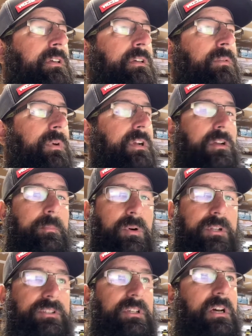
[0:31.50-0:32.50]
went
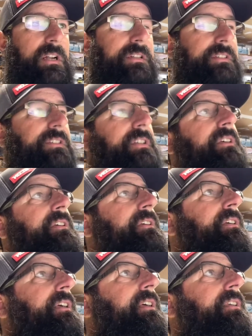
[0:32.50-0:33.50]
kaputs on us
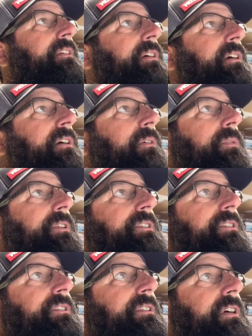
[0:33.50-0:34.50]
and uh, we
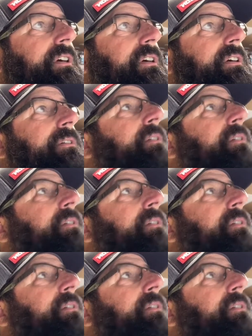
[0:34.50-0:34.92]
just uh,